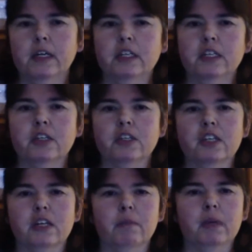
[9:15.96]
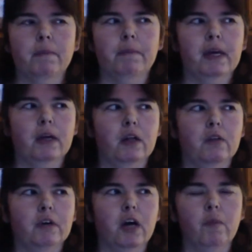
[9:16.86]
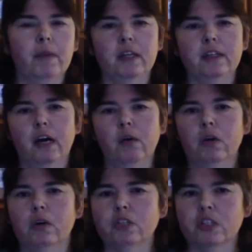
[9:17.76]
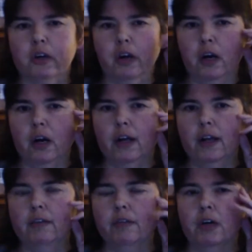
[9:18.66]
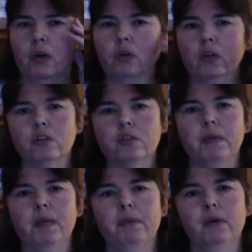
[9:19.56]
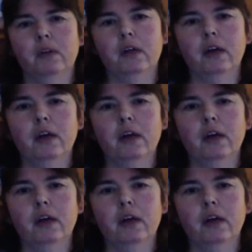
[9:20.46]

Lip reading: She just sent me a mail of how many downloads there are, and if all those people